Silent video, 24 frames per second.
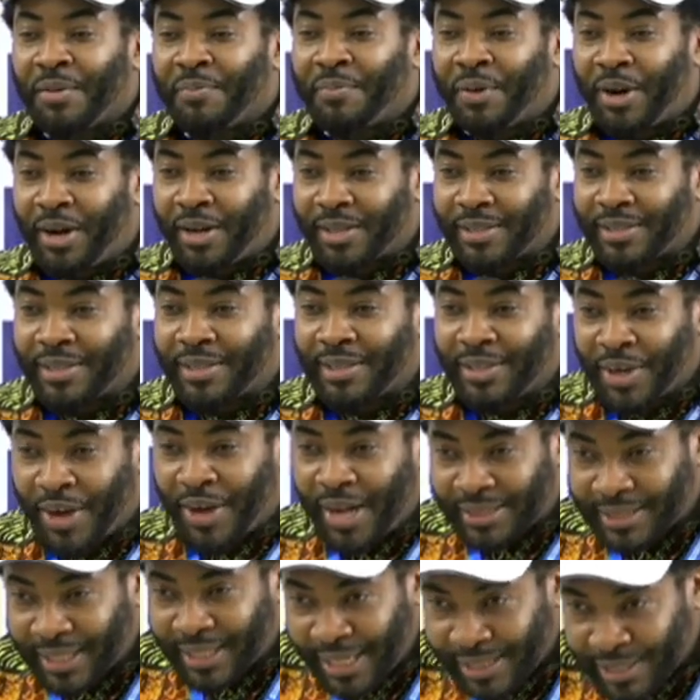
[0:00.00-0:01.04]
But Your
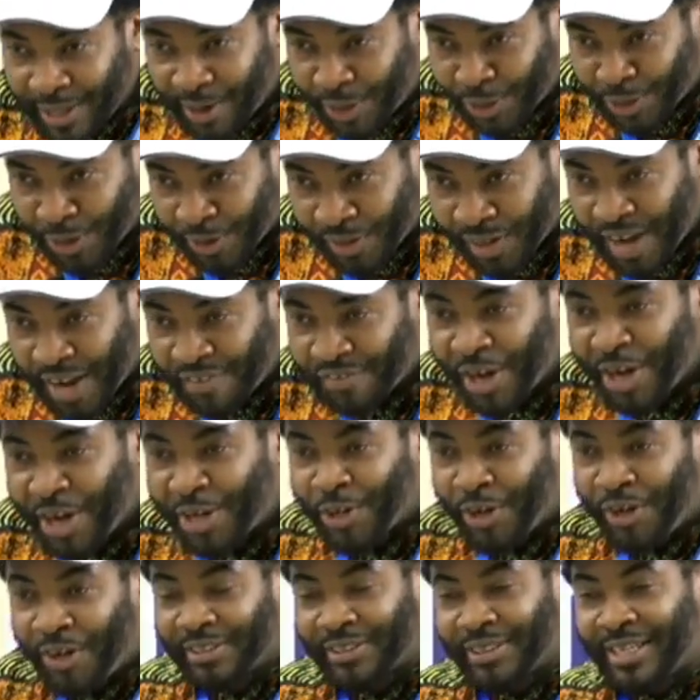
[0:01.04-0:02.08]
Excellency, I want to crave your
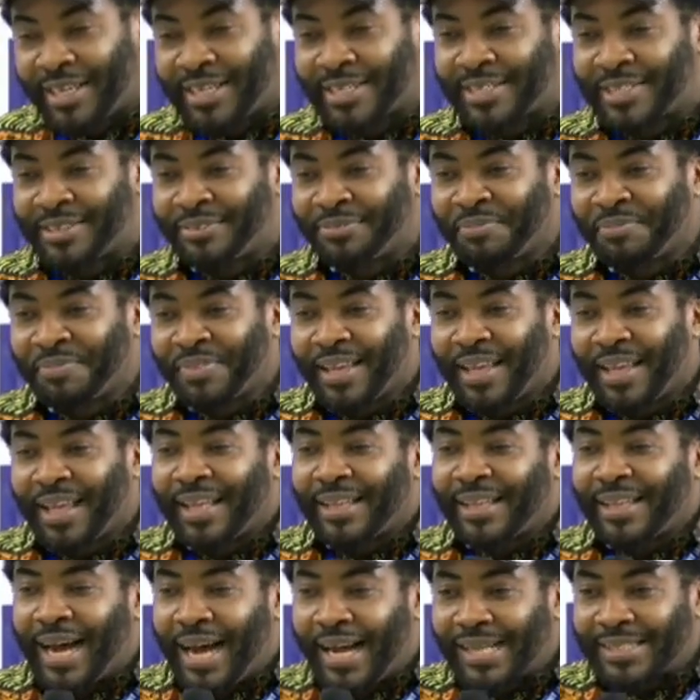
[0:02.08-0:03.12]
indulgence
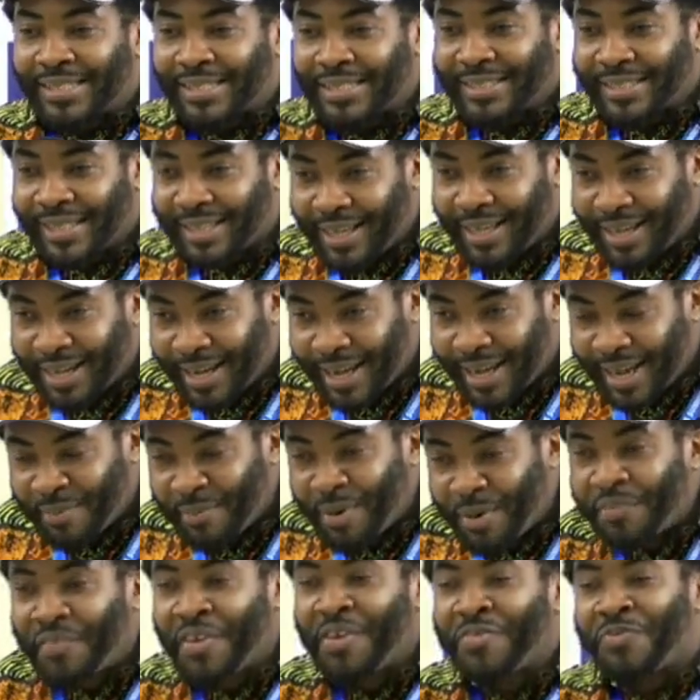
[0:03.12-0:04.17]
that
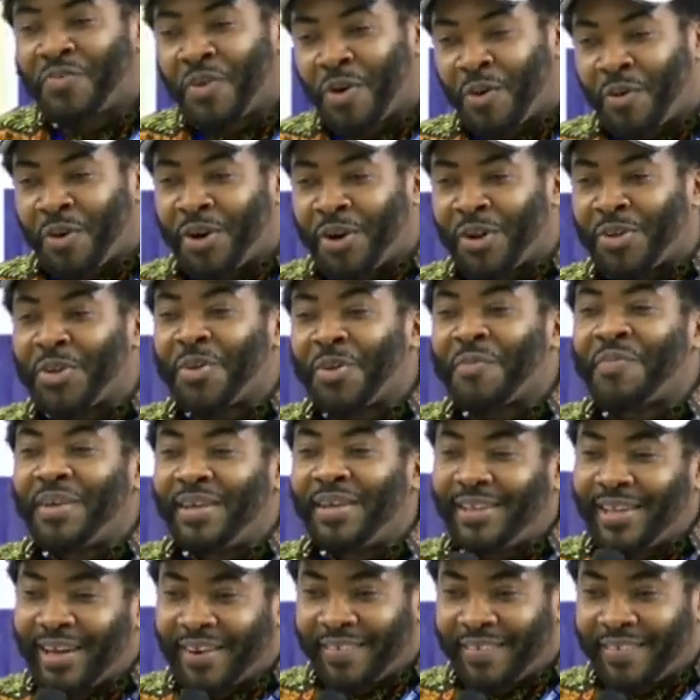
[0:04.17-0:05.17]
moving forward, you'll be the